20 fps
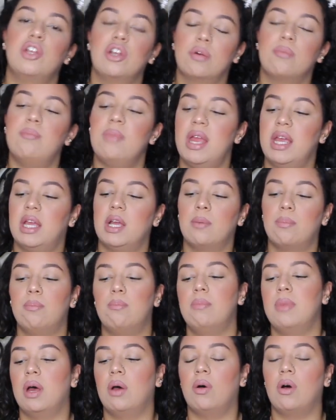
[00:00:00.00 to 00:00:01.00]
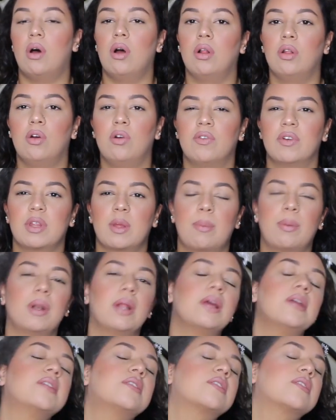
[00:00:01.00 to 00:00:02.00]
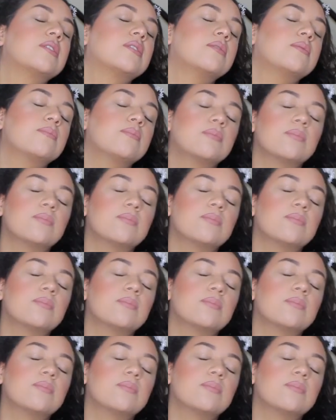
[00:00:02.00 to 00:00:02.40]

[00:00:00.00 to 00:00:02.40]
your makeup melt all over the place.